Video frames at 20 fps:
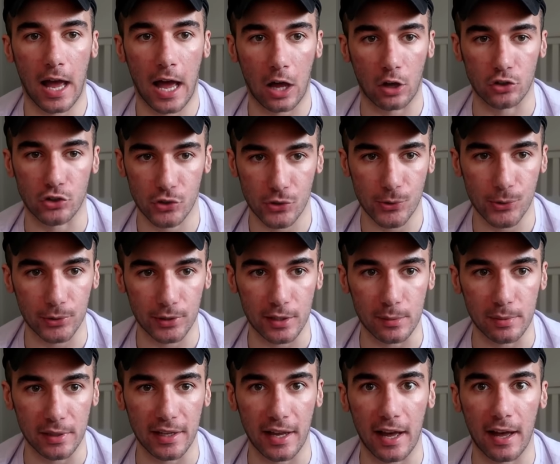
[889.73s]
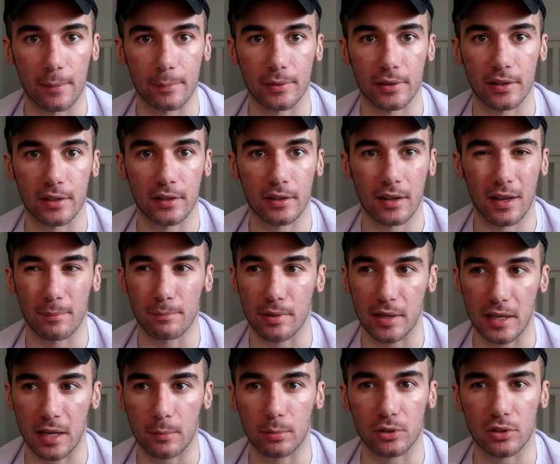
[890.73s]
I'll truly be happy and
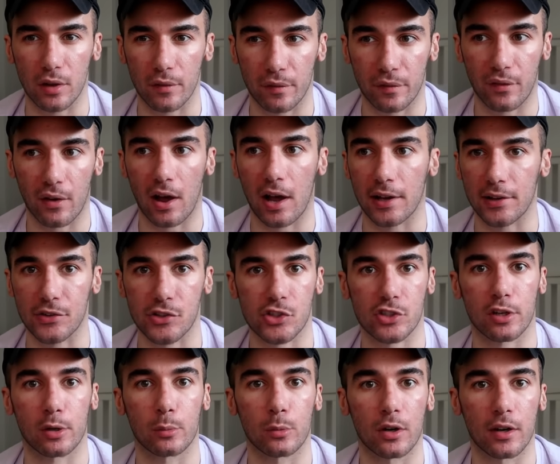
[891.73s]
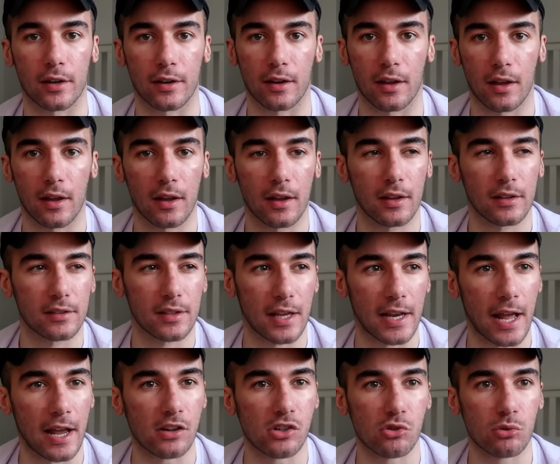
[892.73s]
be able to find someone
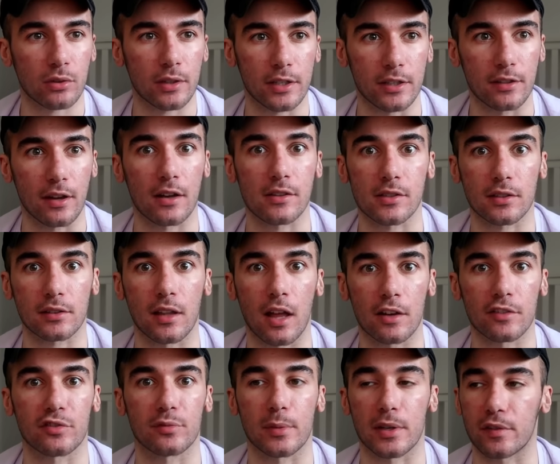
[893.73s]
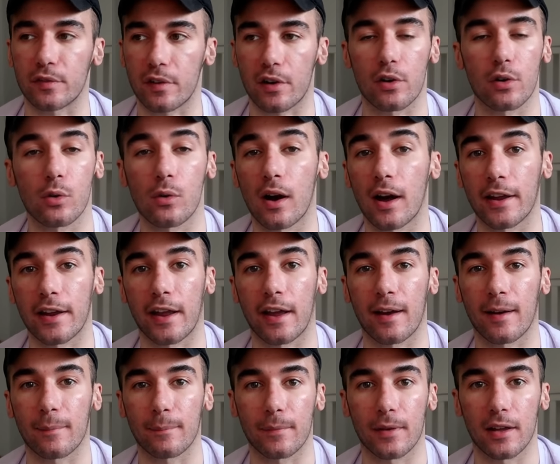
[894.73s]
that actually does love me for who I
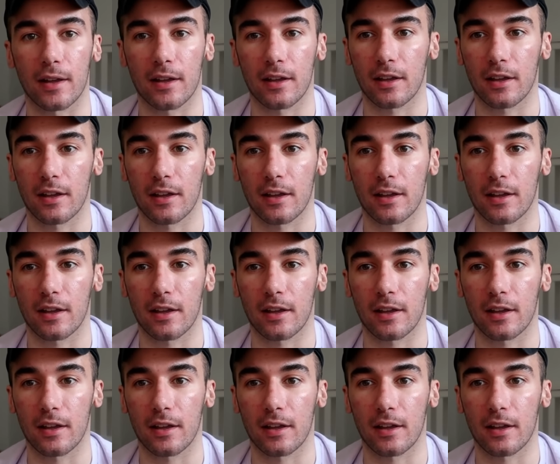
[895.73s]
am